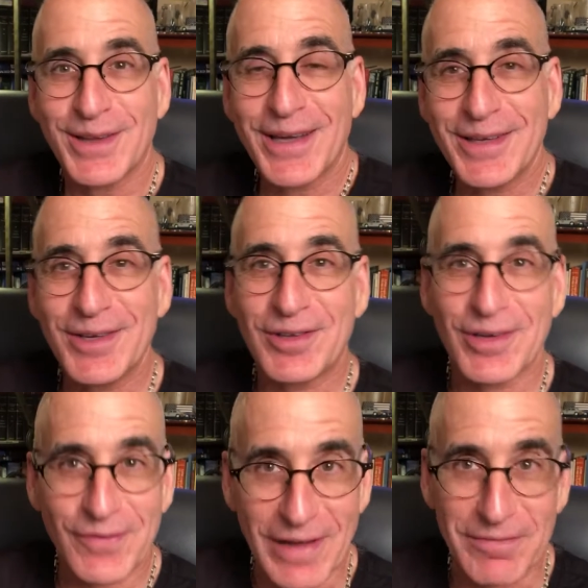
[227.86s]
they need to,
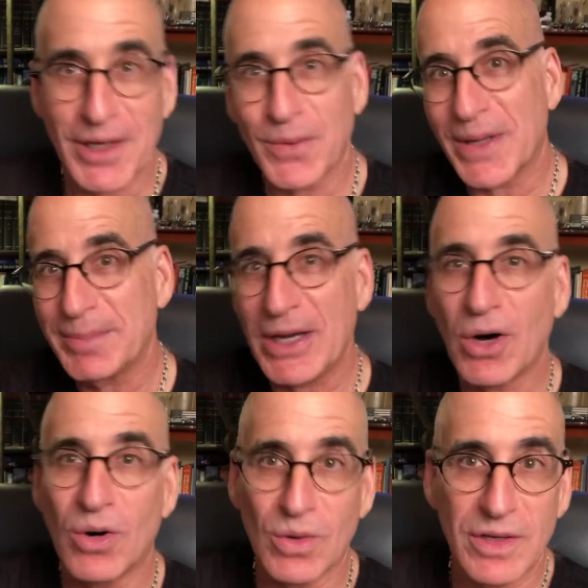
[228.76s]
if they really want to be
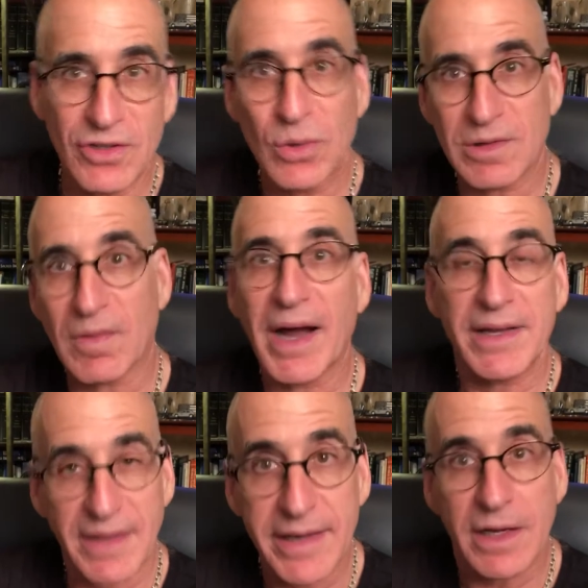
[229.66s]
whole and do it
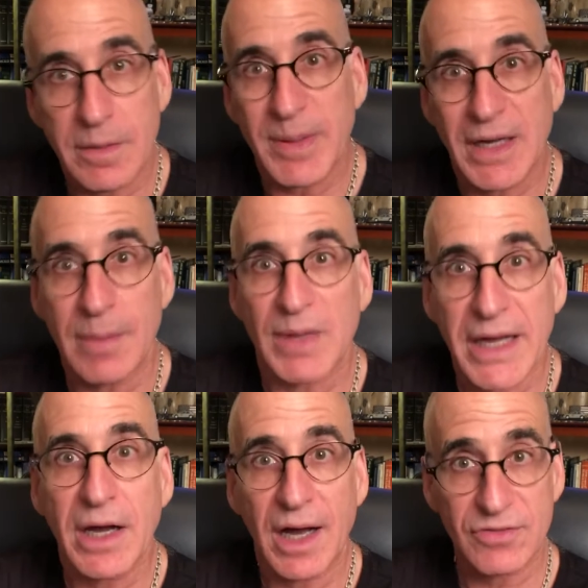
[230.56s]
right, they need to become
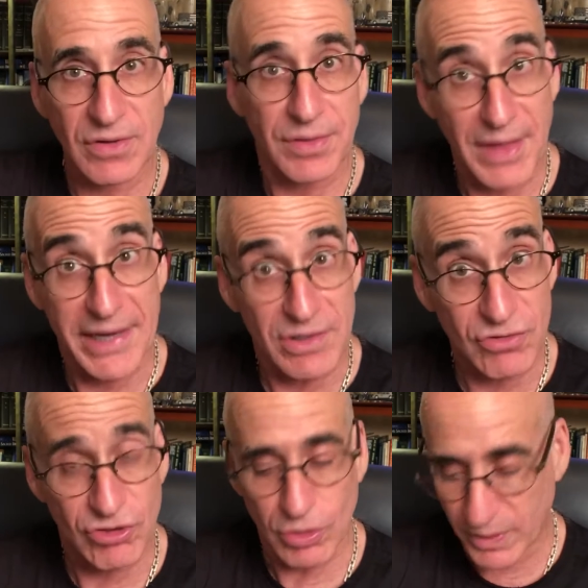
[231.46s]
like us, that is
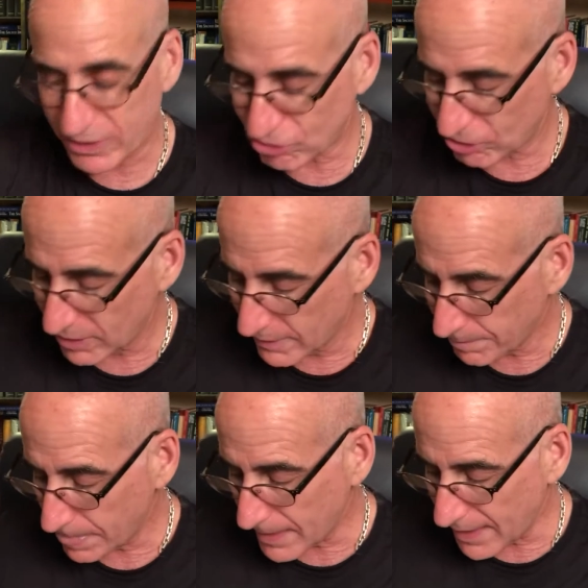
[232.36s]
Jewish.
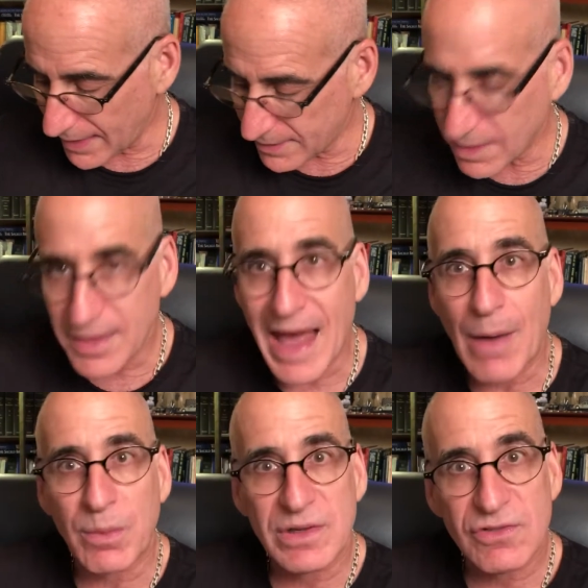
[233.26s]
And
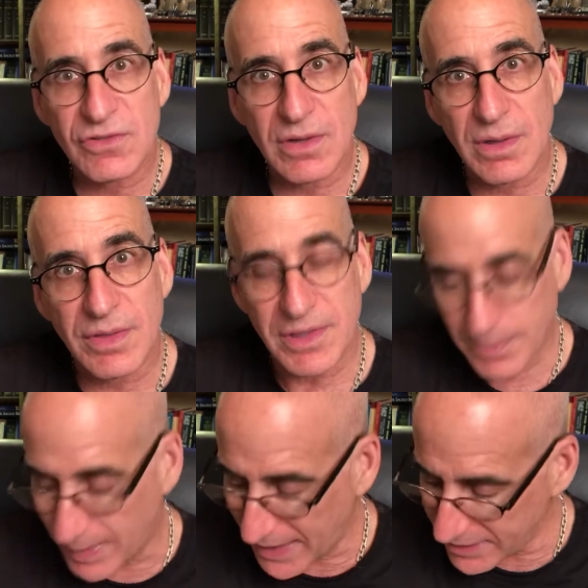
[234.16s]
that was the
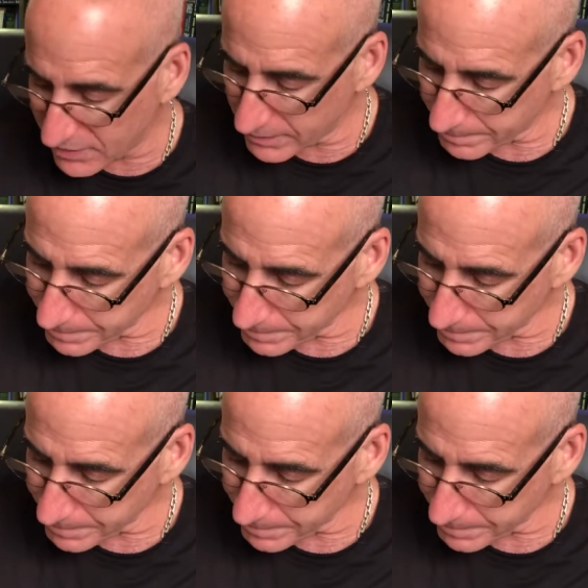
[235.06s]
debate.